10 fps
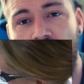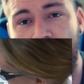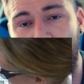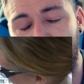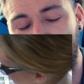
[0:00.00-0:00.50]

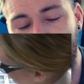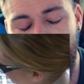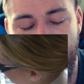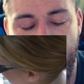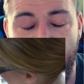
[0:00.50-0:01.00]
thus
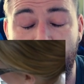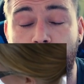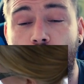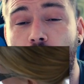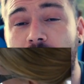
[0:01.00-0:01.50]
creating a
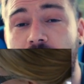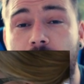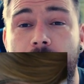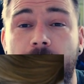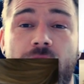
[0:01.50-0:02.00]
trauma
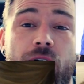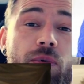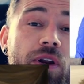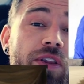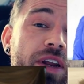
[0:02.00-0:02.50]
that
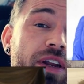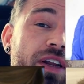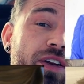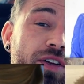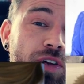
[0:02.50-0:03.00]
will then
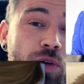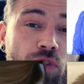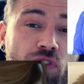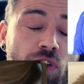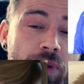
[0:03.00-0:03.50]

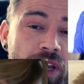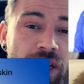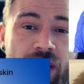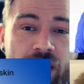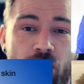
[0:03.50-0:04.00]
induce some
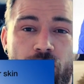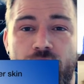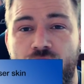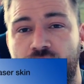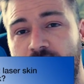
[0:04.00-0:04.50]
healing of
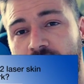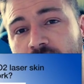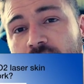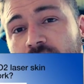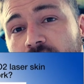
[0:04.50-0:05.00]
the skin,
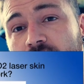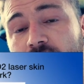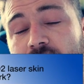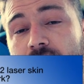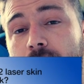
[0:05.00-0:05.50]

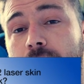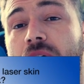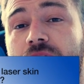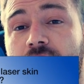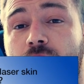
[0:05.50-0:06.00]
and
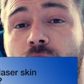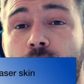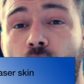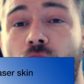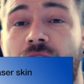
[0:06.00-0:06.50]
by that
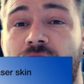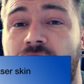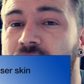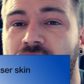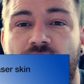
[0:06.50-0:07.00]
removing
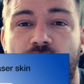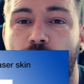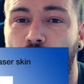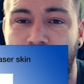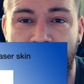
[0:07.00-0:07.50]
any kind
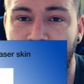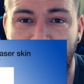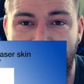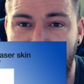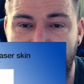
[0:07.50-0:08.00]
of
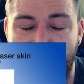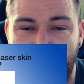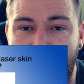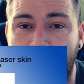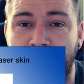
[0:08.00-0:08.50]
wrinkles, any
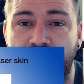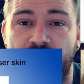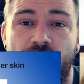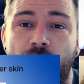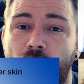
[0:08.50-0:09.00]

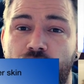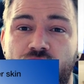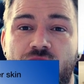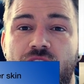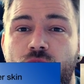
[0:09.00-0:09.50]
damaged old
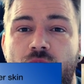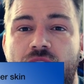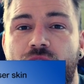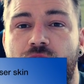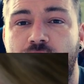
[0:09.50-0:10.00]
skin you
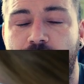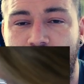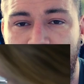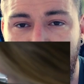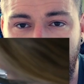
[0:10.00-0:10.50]
have on your
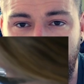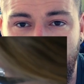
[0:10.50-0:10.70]
face.